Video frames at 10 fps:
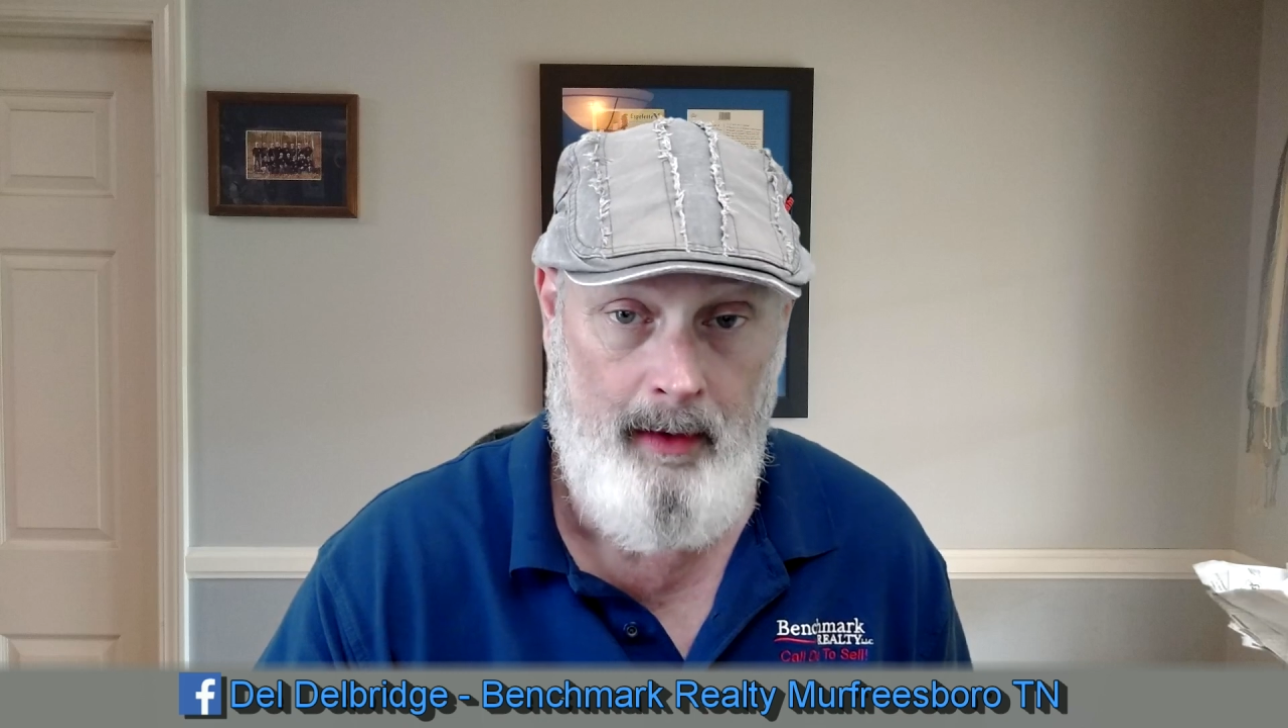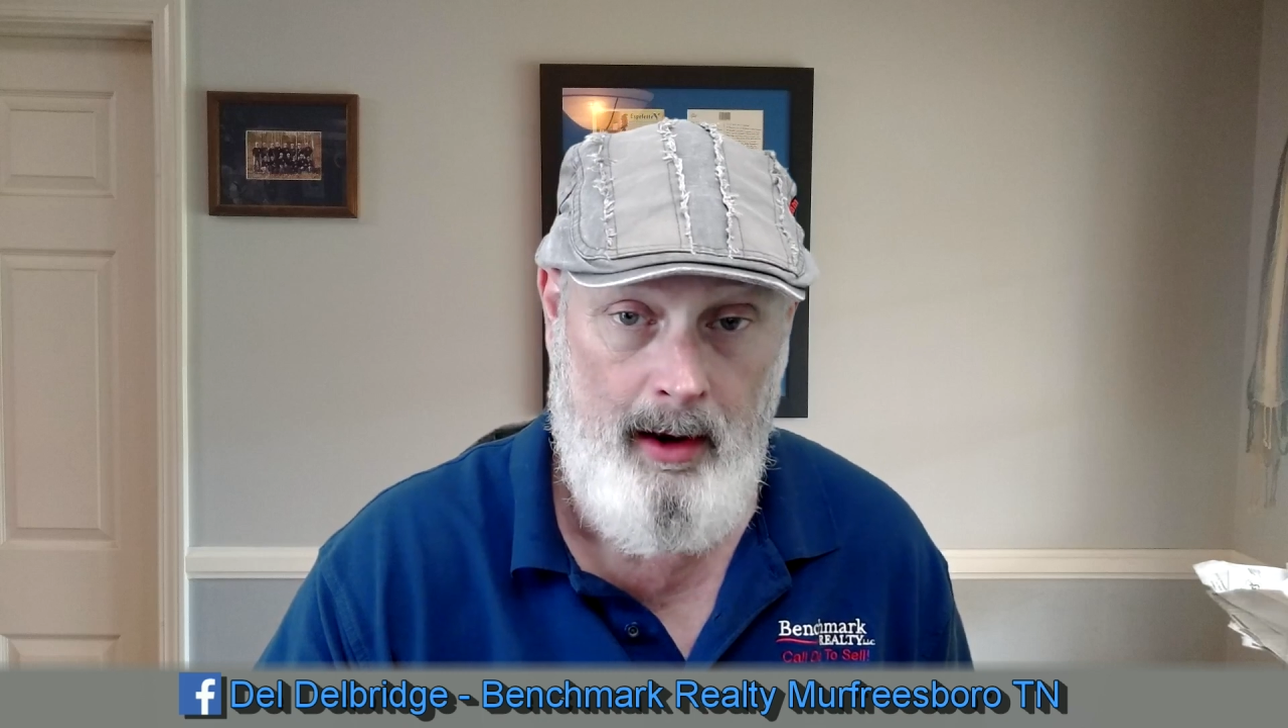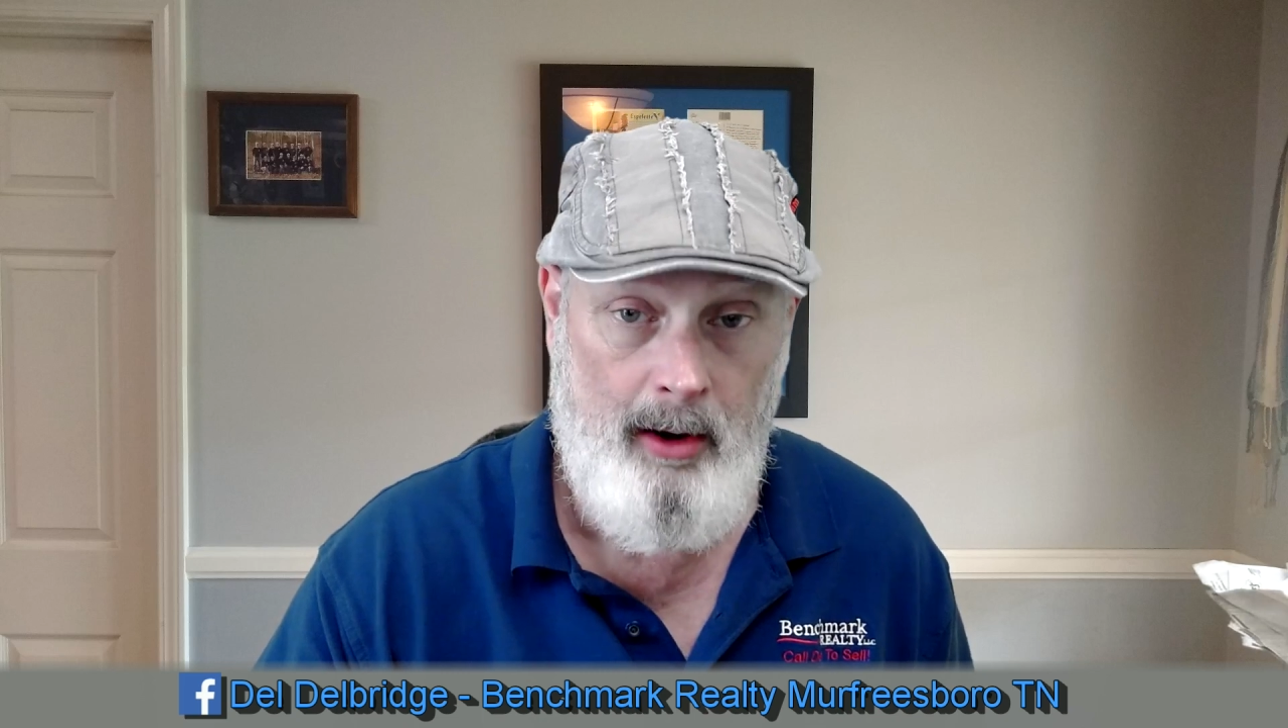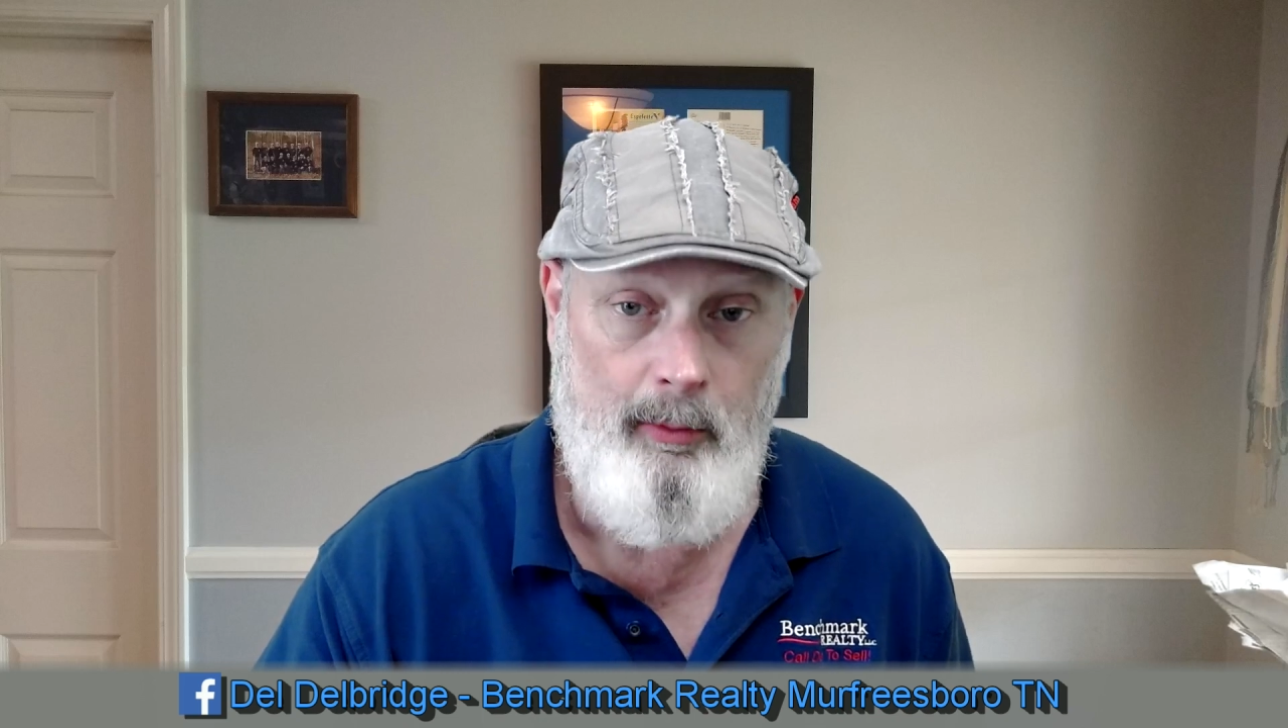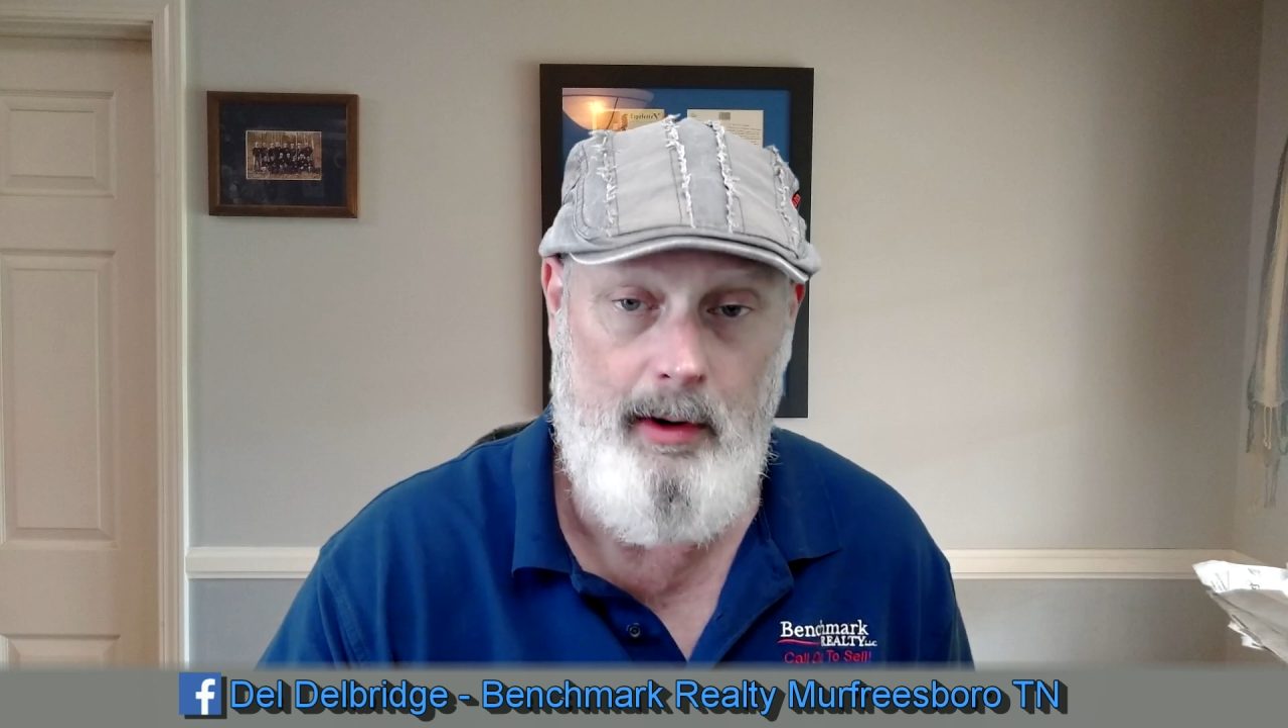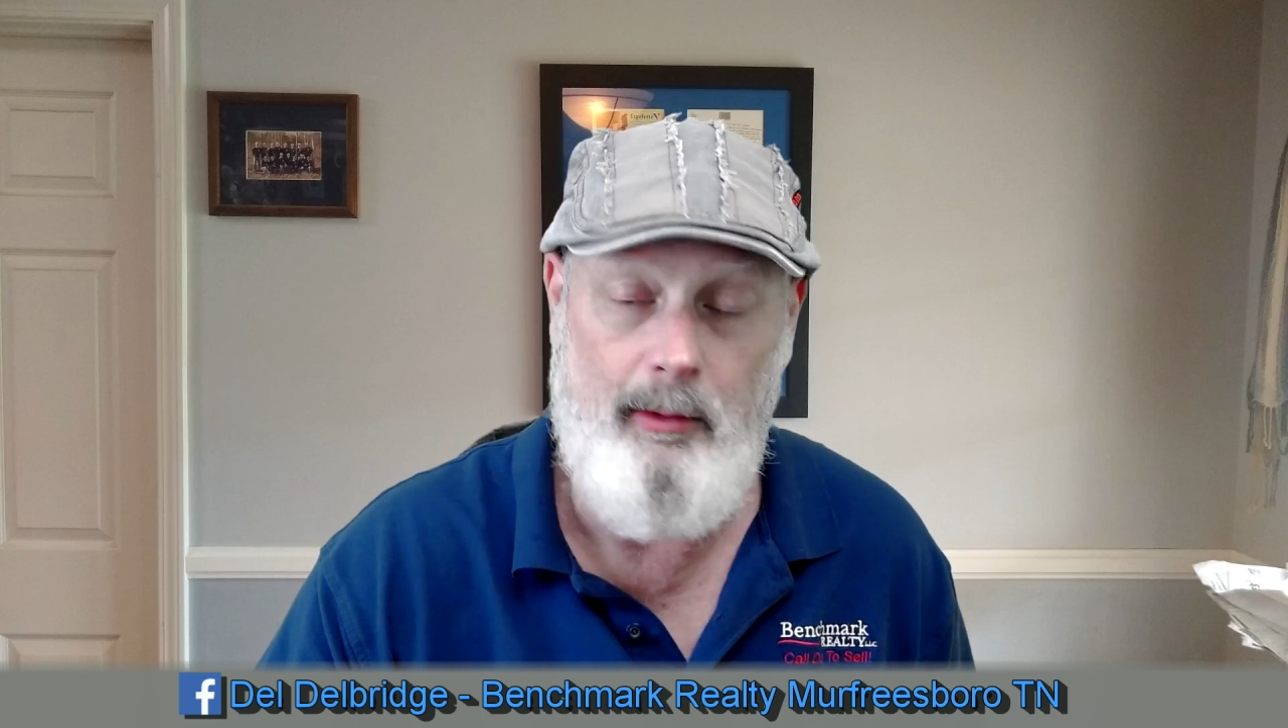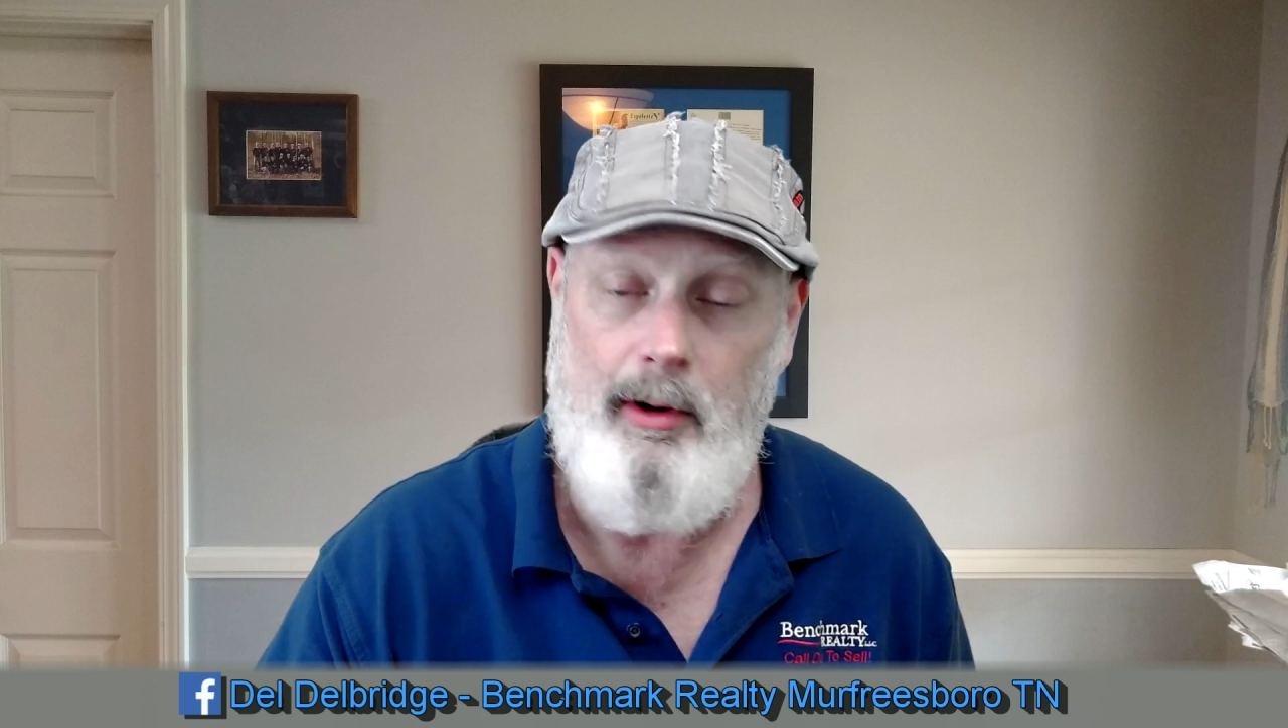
we were